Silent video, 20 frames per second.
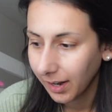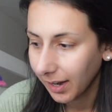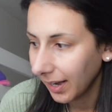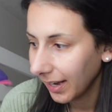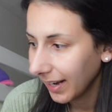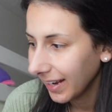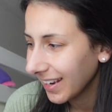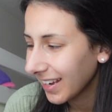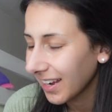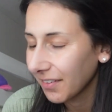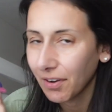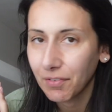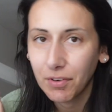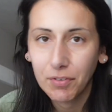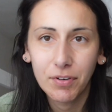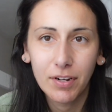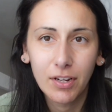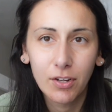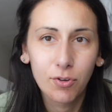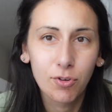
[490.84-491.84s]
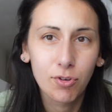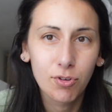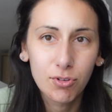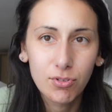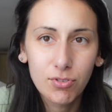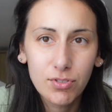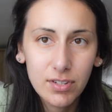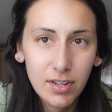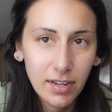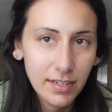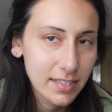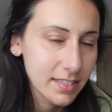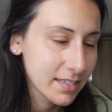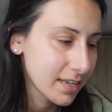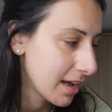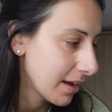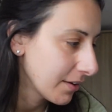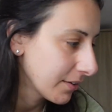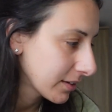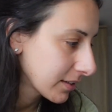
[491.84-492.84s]
clean, give everything a good dust
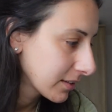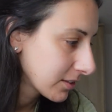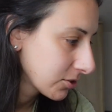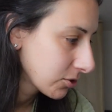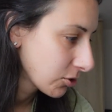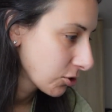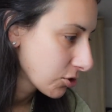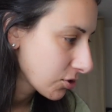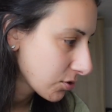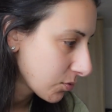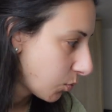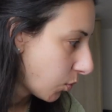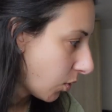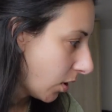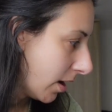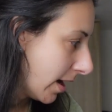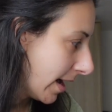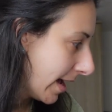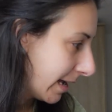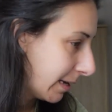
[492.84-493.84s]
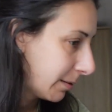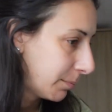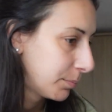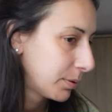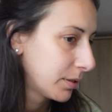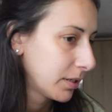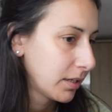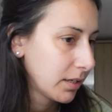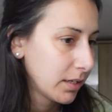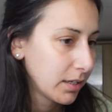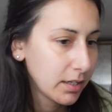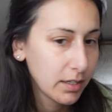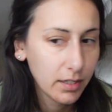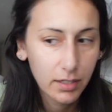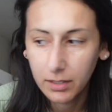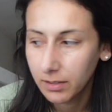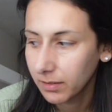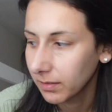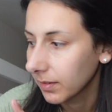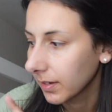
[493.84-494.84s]
down, a good wipe,
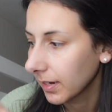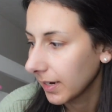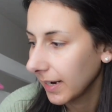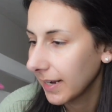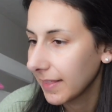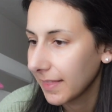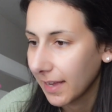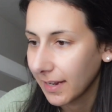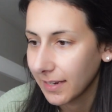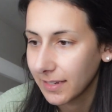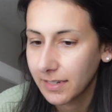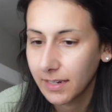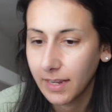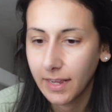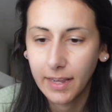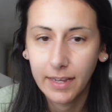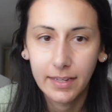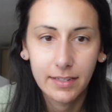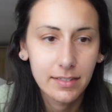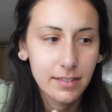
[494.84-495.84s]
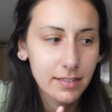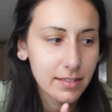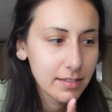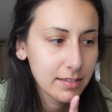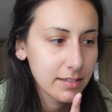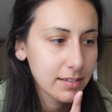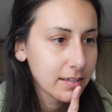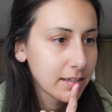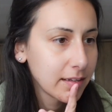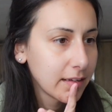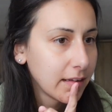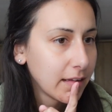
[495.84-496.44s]
clean that desk.